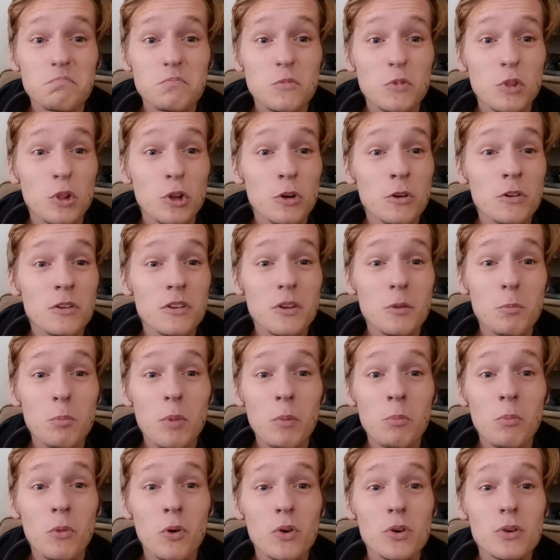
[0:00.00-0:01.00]
learn to be
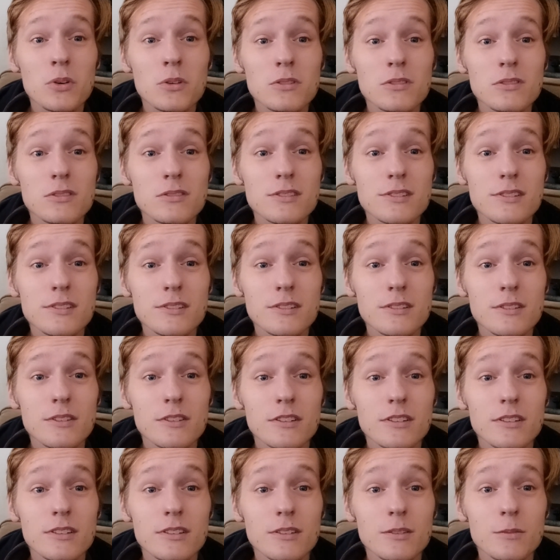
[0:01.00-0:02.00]
more
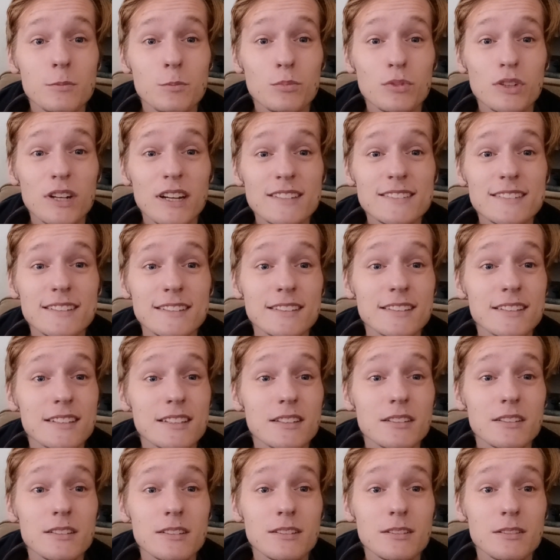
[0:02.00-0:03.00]
present.
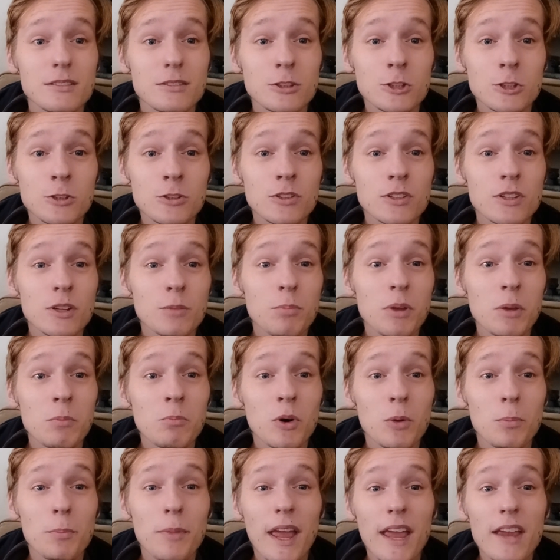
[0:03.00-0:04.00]
Learn to be
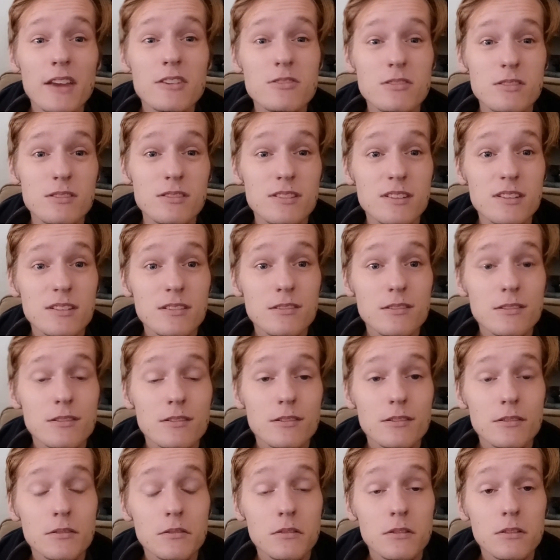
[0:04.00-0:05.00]
more patient.
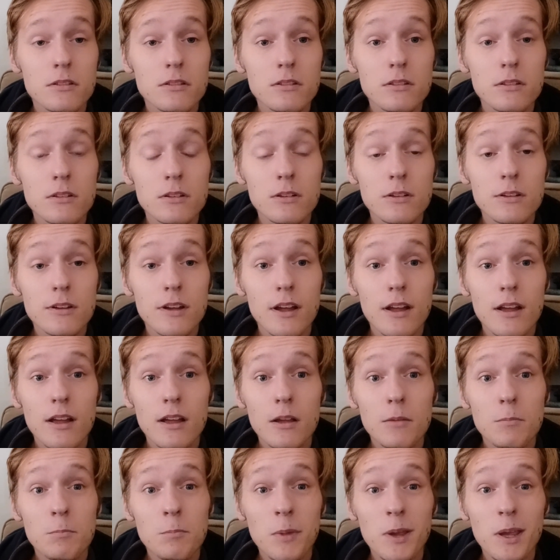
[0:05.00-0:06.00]

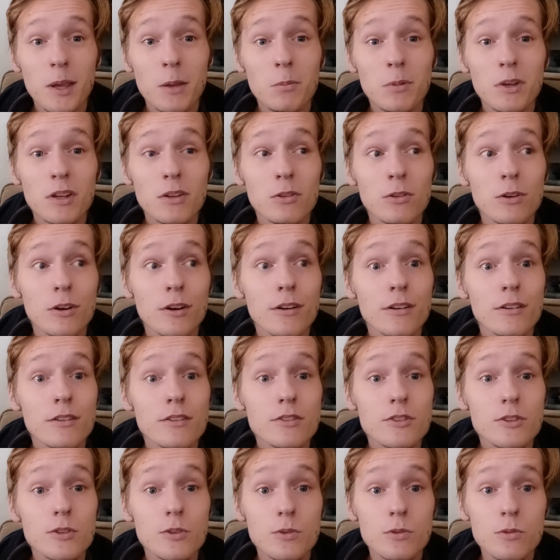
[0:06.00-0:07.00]
Maybe learn
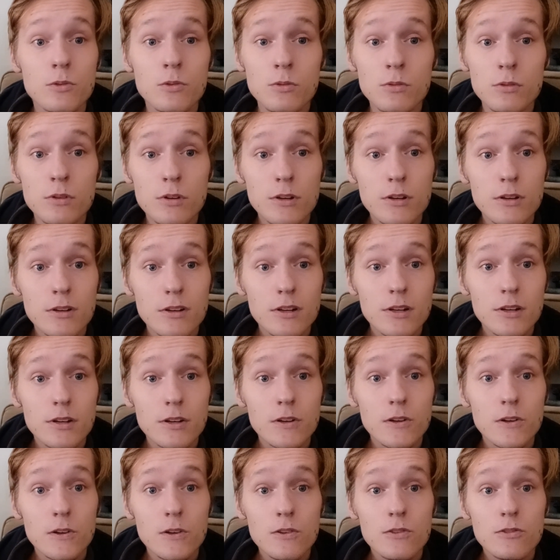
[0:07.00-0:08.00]
to
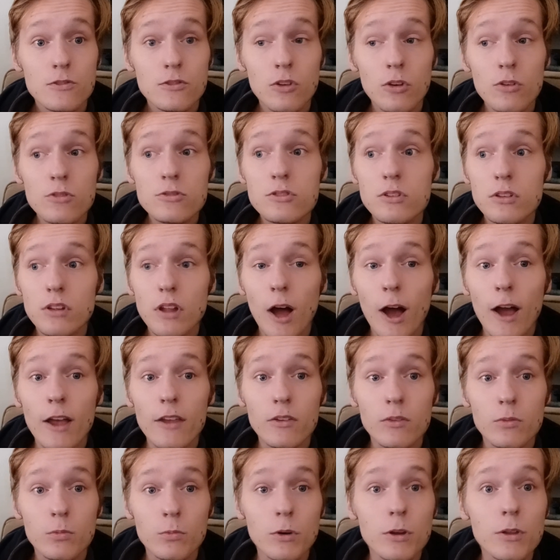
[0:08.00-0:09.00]

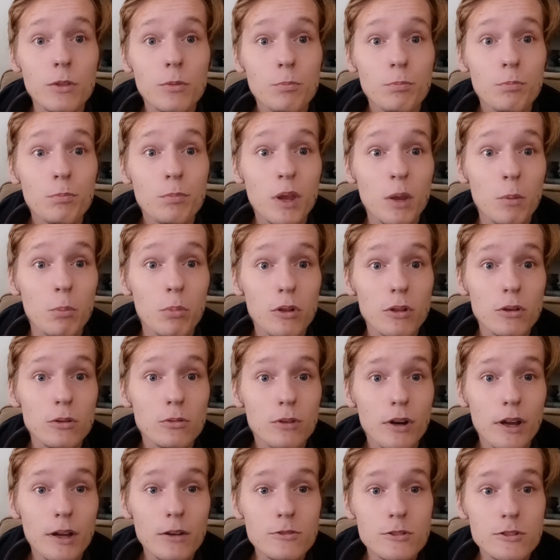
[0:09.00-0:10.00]
socialize with people
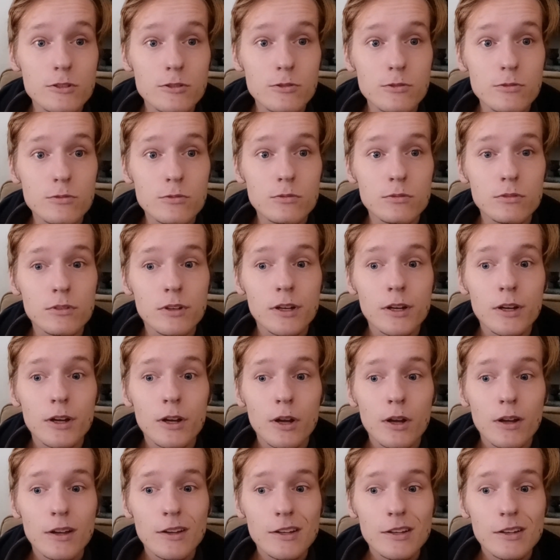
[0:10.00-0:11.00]
around you,
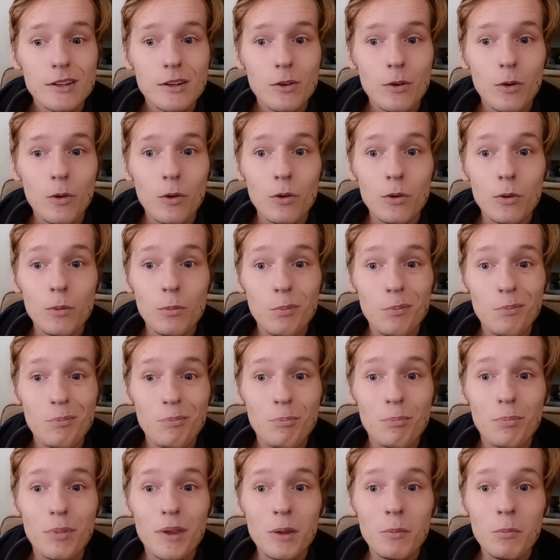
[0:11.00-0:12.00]
or
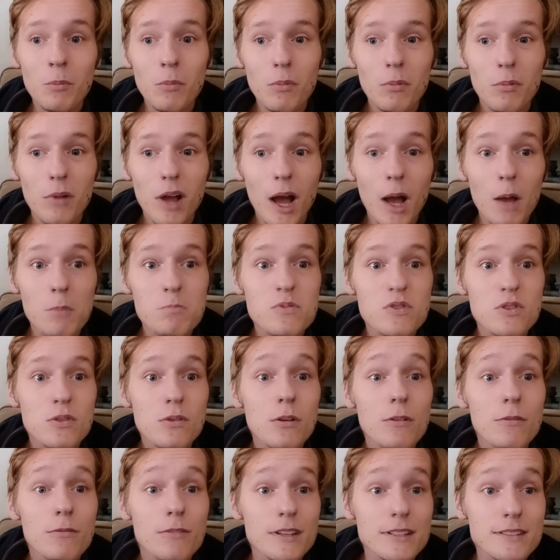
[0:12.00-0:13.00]
be
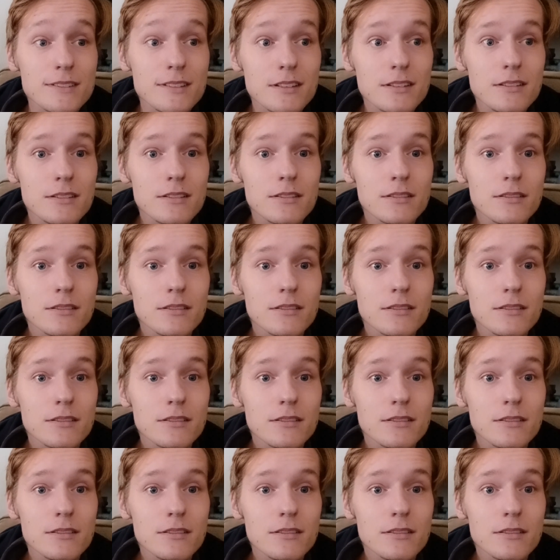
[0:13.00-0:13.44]
observant.